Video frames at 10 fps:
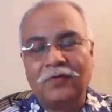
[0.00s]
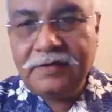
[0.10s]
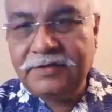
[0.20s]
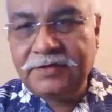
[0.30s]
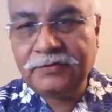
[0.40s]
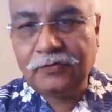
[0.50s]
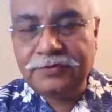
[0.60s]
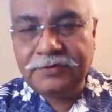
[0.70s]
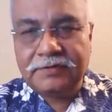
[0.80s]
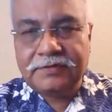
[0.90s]
ask these
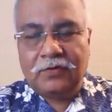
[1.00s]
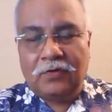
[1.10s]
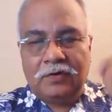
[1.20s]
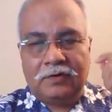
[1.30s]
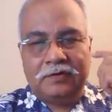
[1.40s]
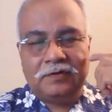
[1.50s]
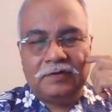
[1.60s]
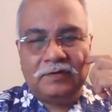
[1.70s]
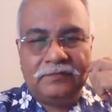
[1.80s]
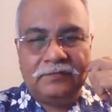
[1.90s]
questions not
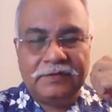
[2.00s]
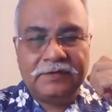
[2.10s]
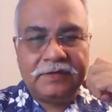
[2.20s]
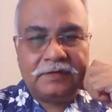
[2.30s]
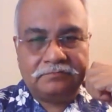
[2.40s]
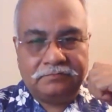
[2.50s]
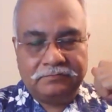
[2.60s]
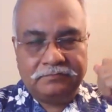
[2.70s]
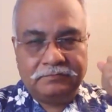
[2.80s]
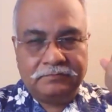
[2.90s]
with the
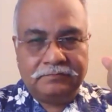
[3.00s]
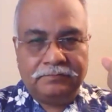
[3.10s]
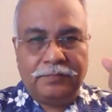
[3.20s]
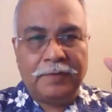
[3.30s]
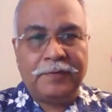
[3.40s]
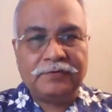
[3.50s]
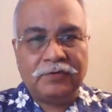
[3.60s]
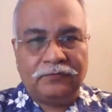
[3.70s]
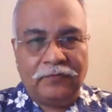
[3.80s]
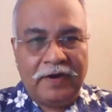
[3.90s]
purpose
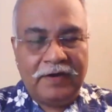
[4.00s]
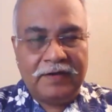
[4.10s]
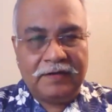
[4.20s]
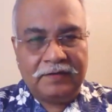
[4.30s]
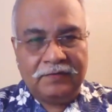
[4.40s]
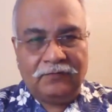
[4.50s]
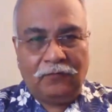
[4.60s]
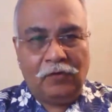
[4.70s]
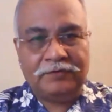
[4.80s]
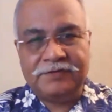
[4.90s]
of finding
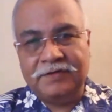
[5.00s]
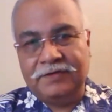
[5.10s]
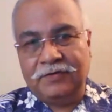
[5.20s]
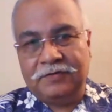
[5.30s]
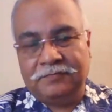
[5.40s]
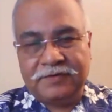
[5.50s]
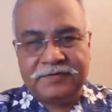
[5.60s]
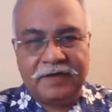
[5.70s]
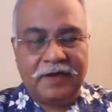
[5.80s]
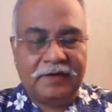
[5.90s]
faults in your
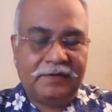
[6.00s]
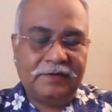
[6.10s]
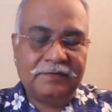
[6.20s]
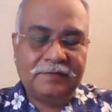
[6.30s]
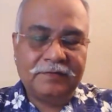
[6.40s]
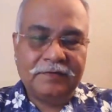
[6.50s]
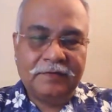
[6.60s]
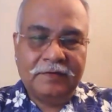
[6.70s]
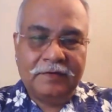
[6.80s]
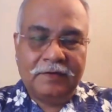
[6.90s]
personality.
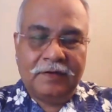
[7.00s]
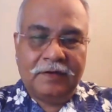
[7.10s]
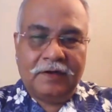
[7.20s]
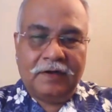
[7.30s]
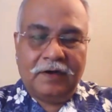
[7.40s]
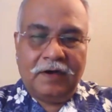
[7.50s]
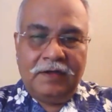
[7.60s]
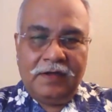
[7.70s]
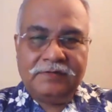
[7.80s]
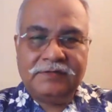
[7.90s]

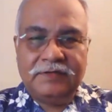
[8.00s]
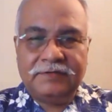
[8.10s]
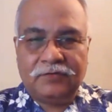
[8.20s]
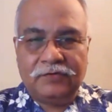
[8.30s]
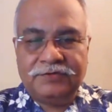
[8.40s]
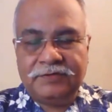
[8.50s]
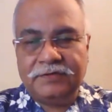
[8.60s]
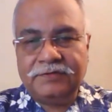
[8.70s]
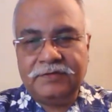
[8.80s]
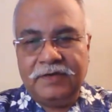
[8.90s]
I ask these
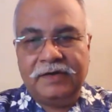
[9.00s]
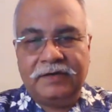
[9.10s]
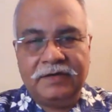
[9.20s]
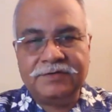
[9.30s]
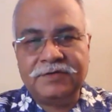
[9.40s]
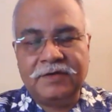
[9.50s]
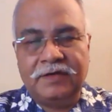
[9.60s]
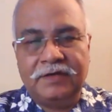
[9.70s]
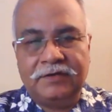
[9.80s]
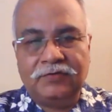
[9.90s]
questions
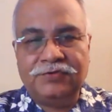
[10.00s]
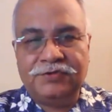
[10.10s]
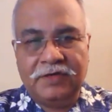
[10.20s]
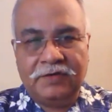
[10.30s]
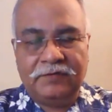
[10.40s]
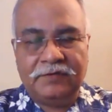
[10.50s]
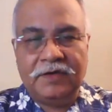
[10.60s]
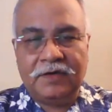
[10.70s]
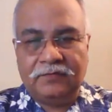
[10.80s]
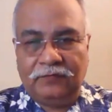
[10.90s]
intentionally to share with
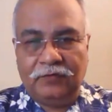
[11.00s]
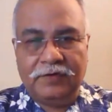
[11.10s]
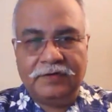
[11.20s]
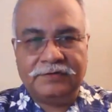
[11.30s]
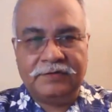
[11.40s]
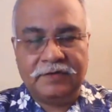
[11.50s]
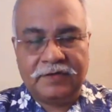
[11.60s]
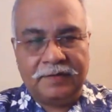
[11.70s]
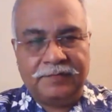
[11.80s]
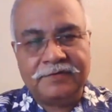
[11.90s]
our viewers in
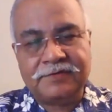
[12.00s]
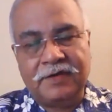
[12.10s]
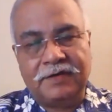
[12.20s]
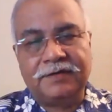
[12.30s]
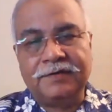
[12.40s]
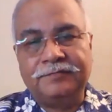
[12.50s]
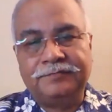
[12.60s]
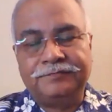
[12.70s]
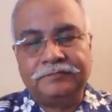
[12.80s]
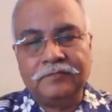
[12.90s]
Captain's Cut
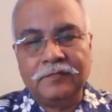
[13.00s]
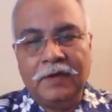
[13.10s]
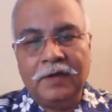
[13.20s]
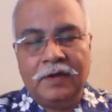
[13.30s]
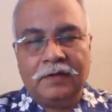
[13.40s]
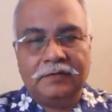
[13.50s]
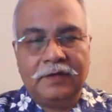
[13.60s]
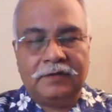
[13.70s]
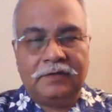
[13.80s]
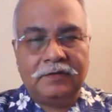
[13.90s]

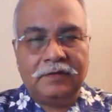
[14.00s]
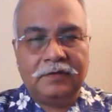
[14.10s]
that